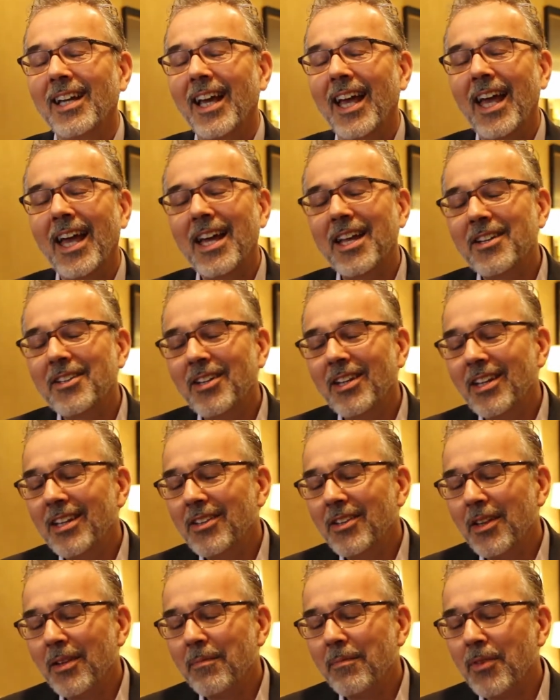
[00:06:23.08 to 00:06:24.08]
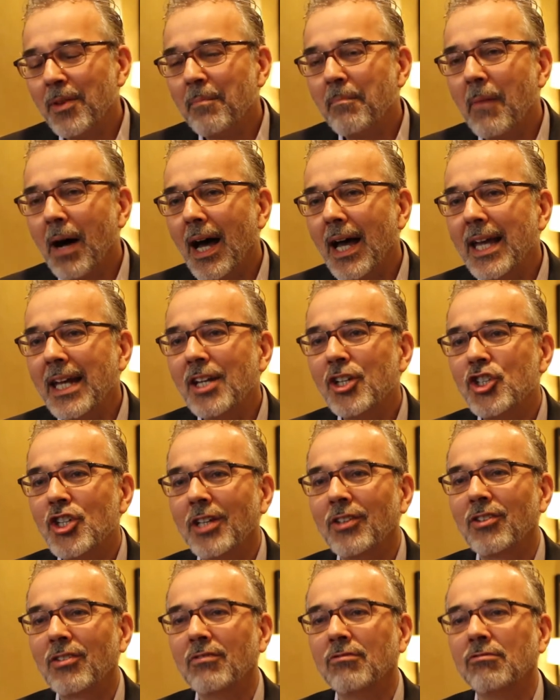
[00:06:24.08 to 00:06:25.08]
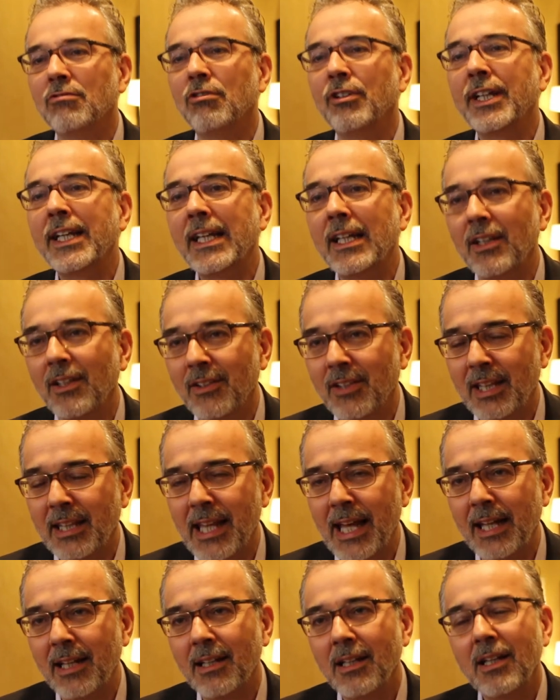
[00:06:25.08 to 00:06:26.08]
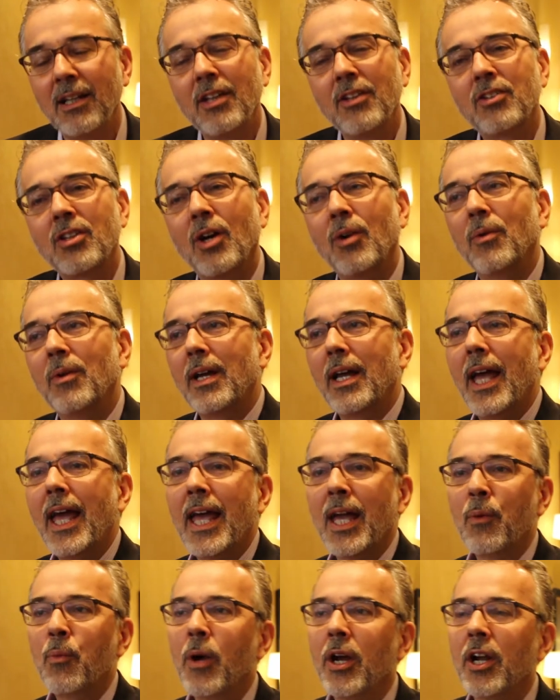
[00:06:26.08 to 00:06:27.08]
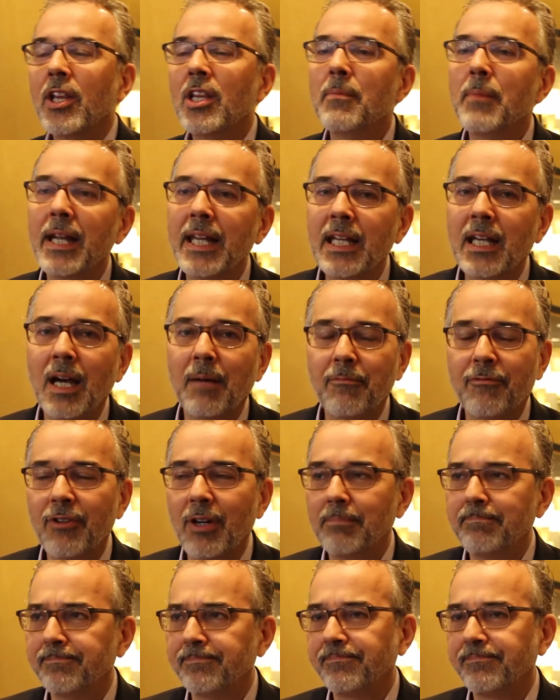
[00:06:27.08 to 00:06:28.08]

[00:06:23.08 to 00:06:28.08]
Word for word: And the, mind just reels at that. So, A, where did the money come from?